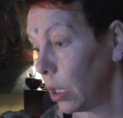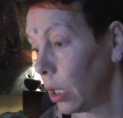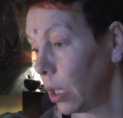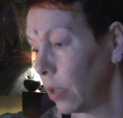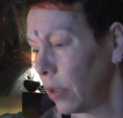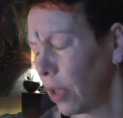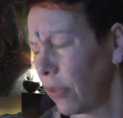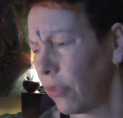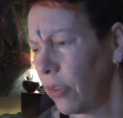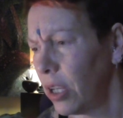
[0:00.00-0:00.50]

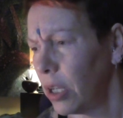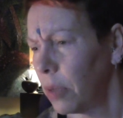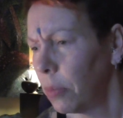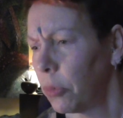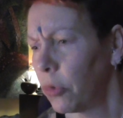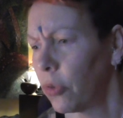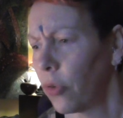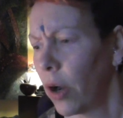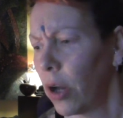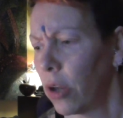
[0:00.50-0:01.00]
I, I think
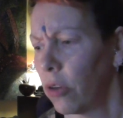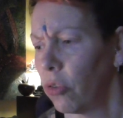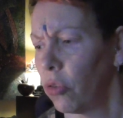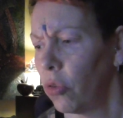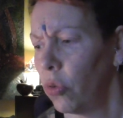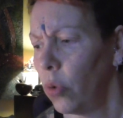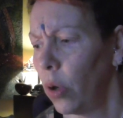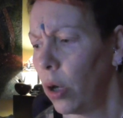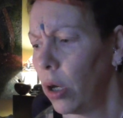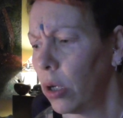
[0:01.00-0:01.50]
I'm trying
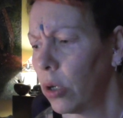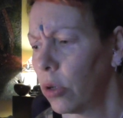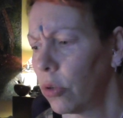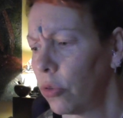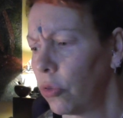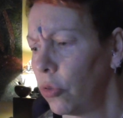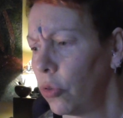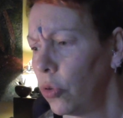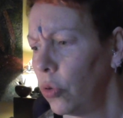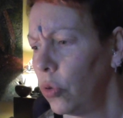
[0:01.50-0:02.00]
too
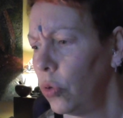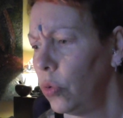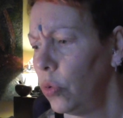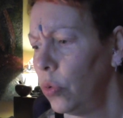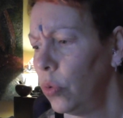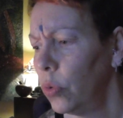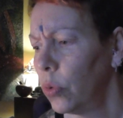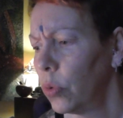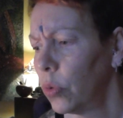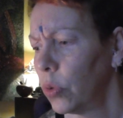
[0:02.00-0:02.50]
hard
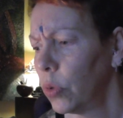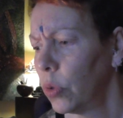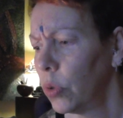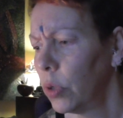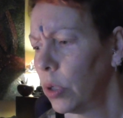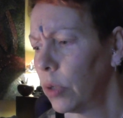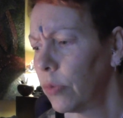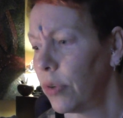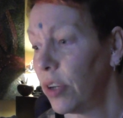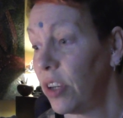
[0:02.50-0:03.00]
to
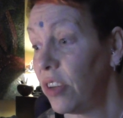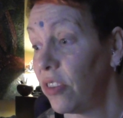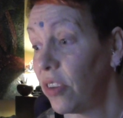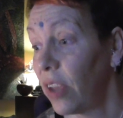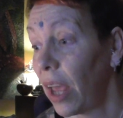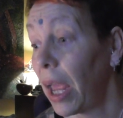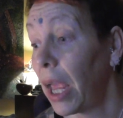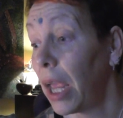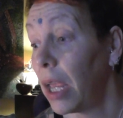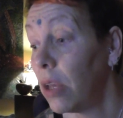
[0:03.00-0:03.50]

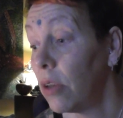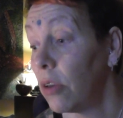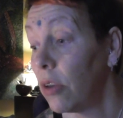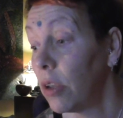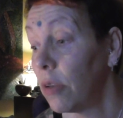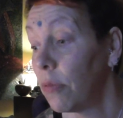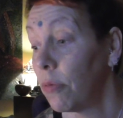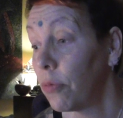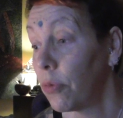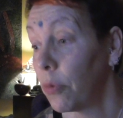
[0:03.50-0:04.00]
retain
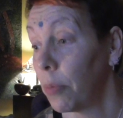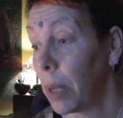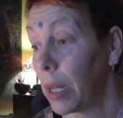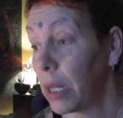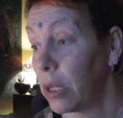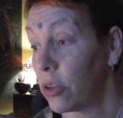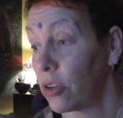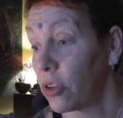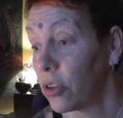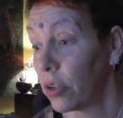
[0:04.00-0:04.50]
the
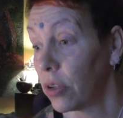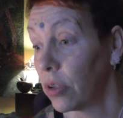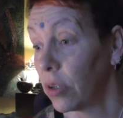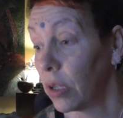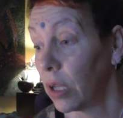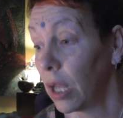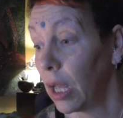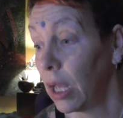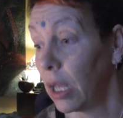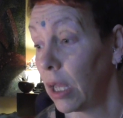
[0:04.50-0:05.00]

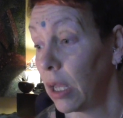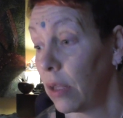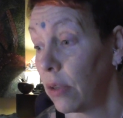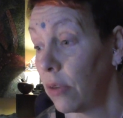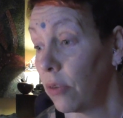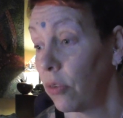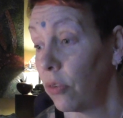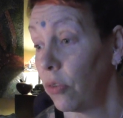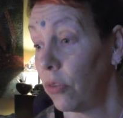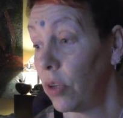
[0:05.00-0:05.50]
information
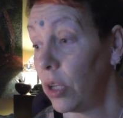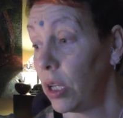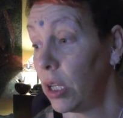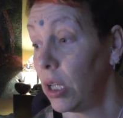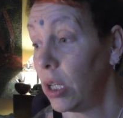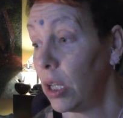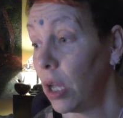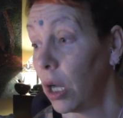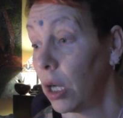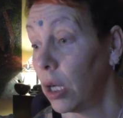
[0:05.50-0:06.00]
and
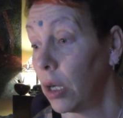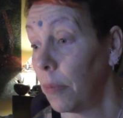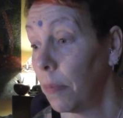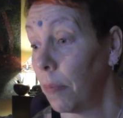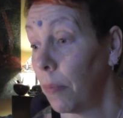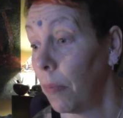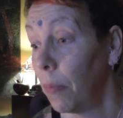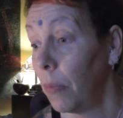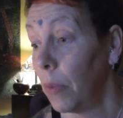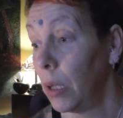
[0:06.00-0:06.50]
the
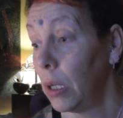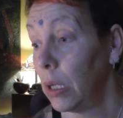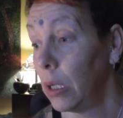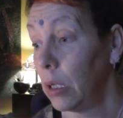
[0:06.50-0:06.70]
um,